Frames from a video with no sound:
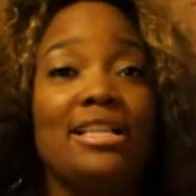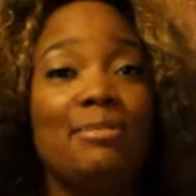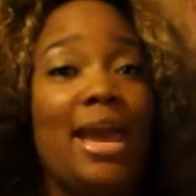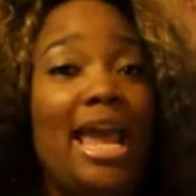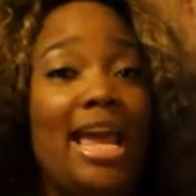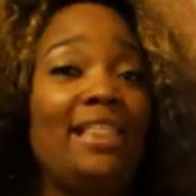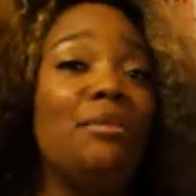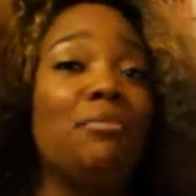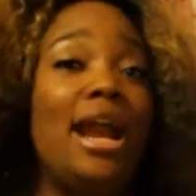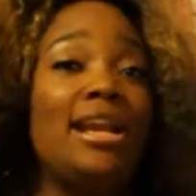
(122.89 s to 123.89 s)
It's my
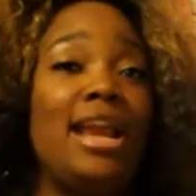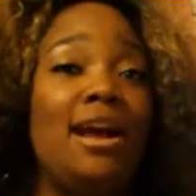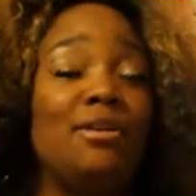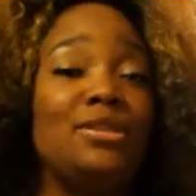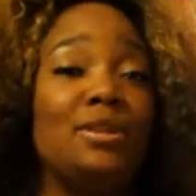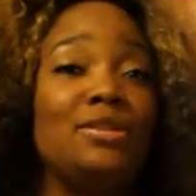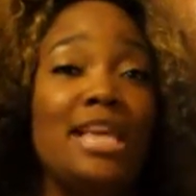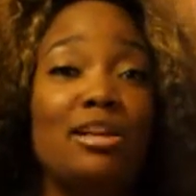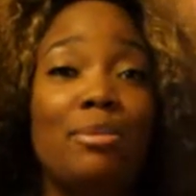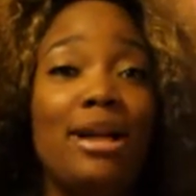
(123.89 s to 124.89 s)
anthem right now. So
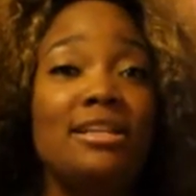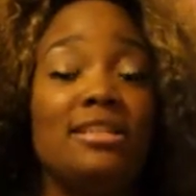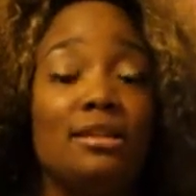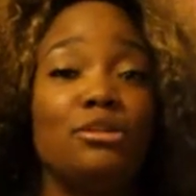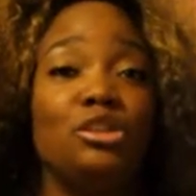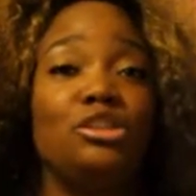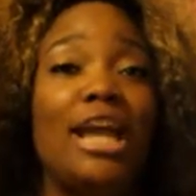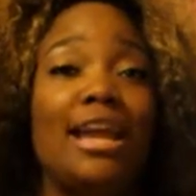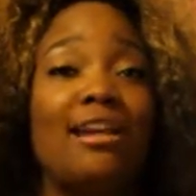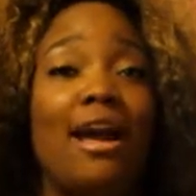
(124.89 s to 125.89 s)
Settle by Disclosure,
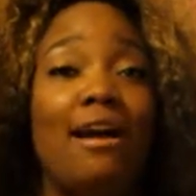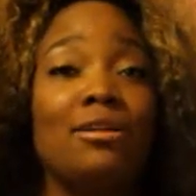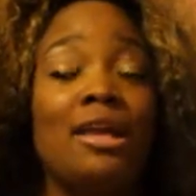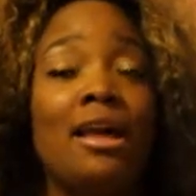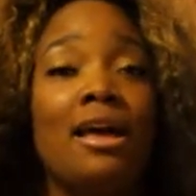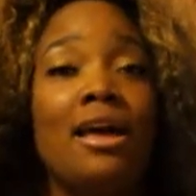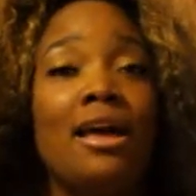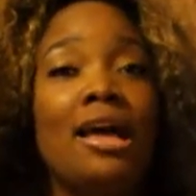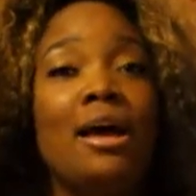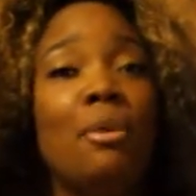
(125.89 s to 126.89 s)
check it out.
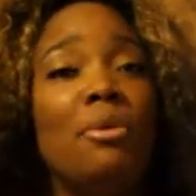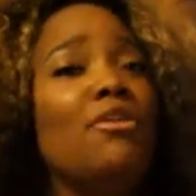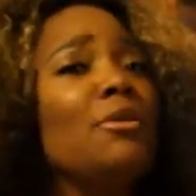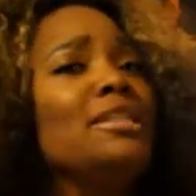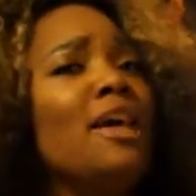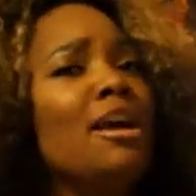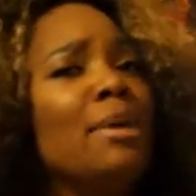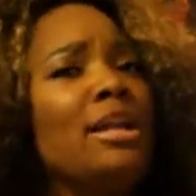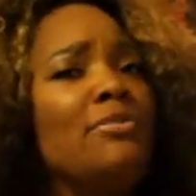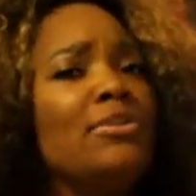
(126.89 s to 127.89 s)
Before we talk
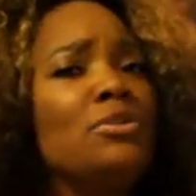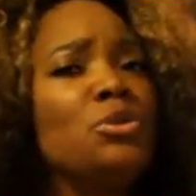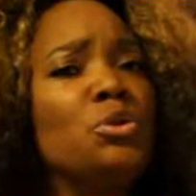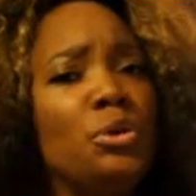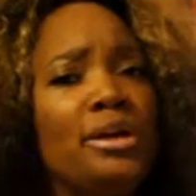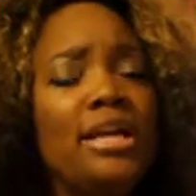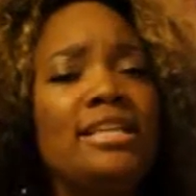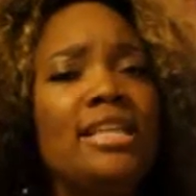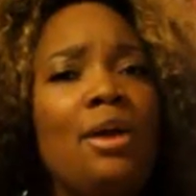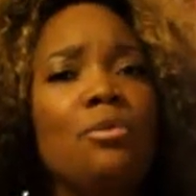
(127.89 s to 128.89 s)
about a few
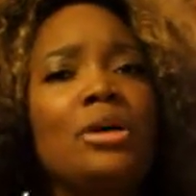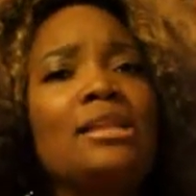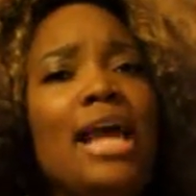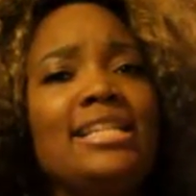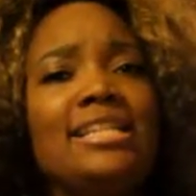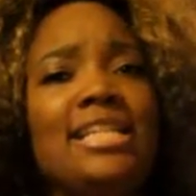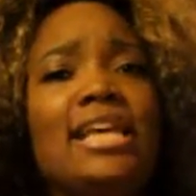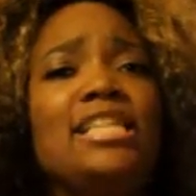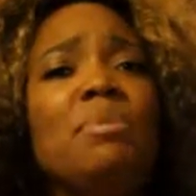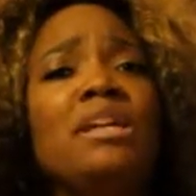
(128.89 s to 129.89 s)
stories, I would like to
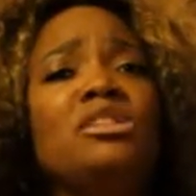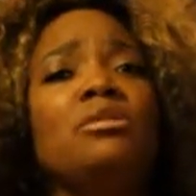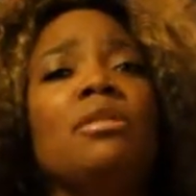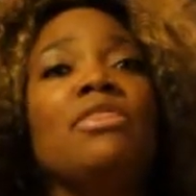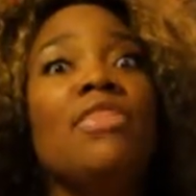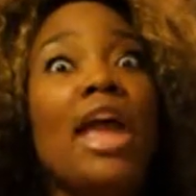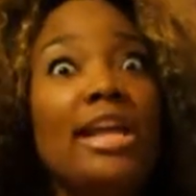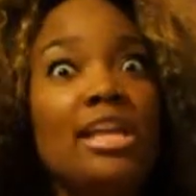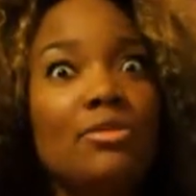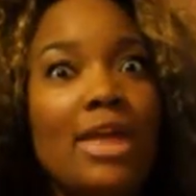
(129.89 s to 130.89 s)
say a special
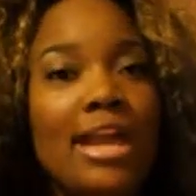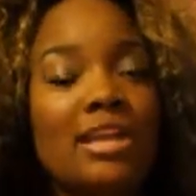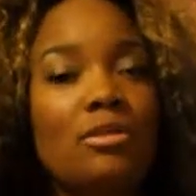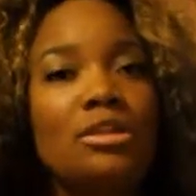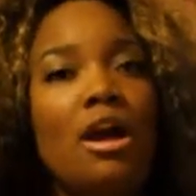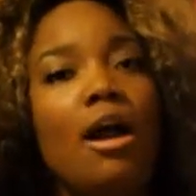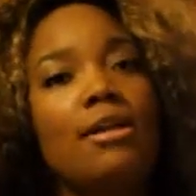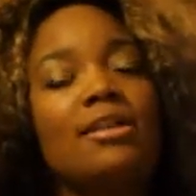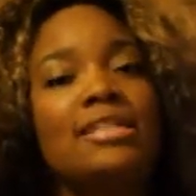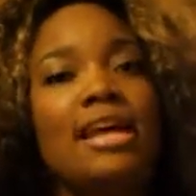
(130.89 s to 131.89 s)
thank you to
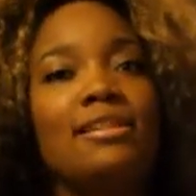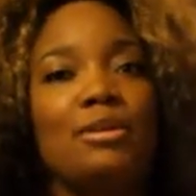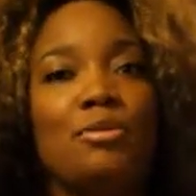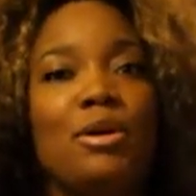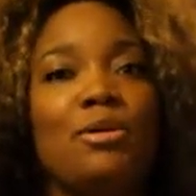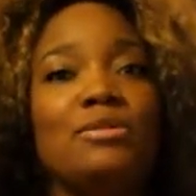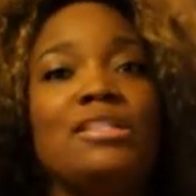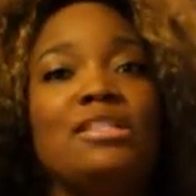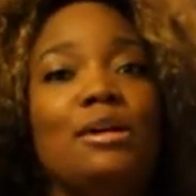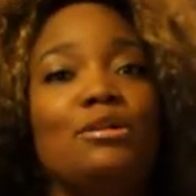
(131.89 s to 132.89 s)
artists like Little Mo and
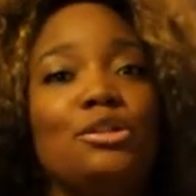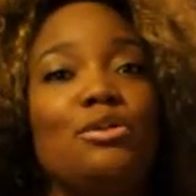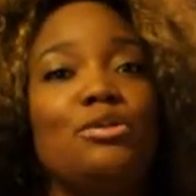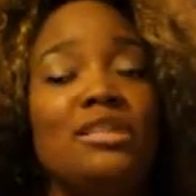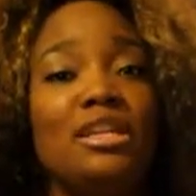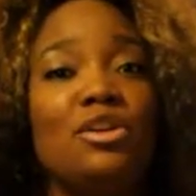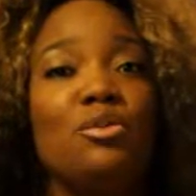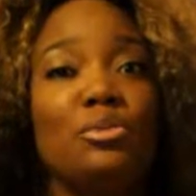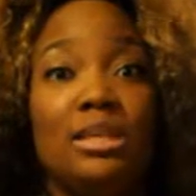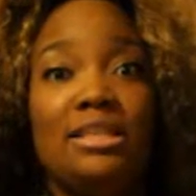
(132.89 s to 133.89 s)
Disclosure who
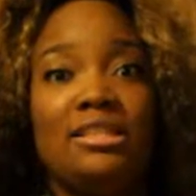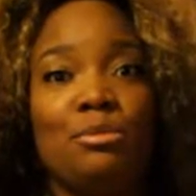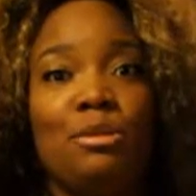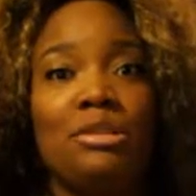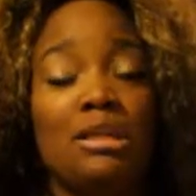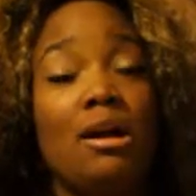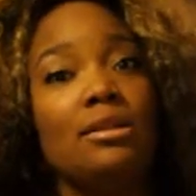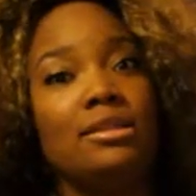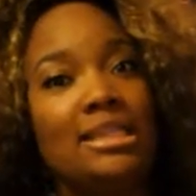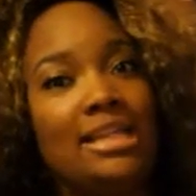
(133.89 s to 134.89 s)
still release their music
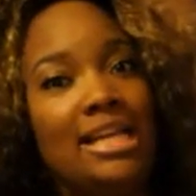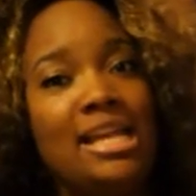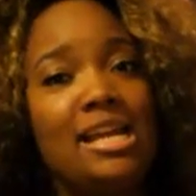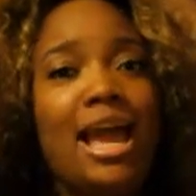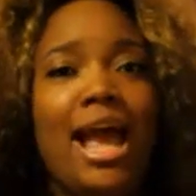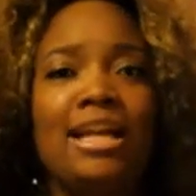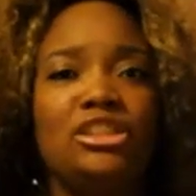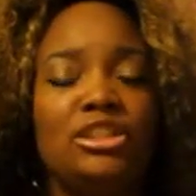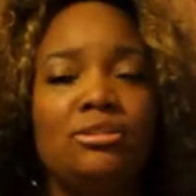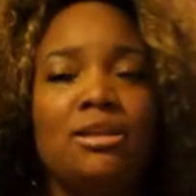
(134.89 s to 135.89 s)
on CD.
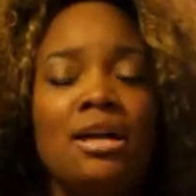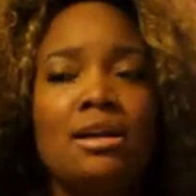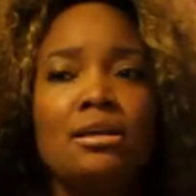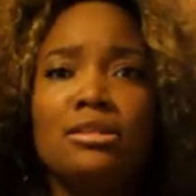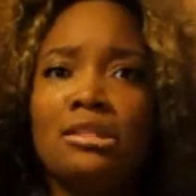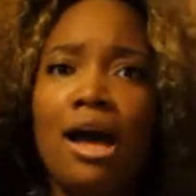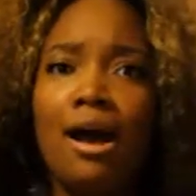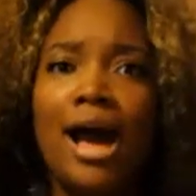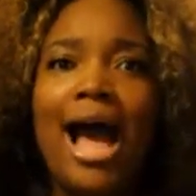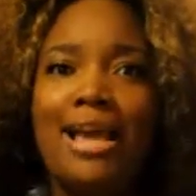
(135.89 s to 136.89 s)
As you
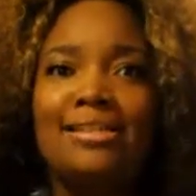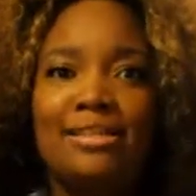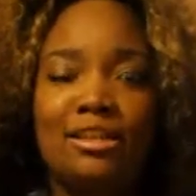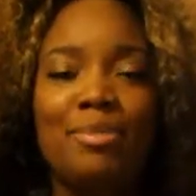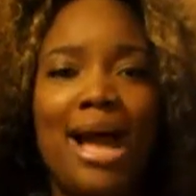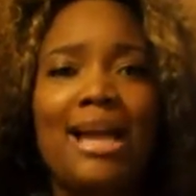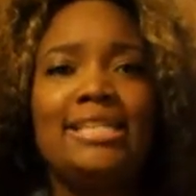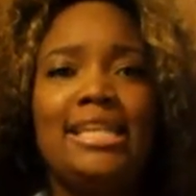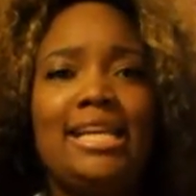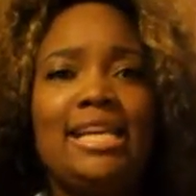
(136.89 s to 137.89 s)
saw, I still buy
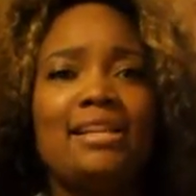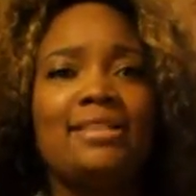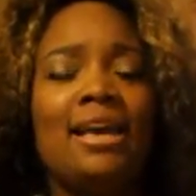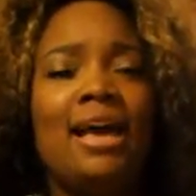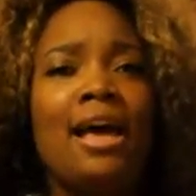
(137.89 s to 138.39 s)
CDs.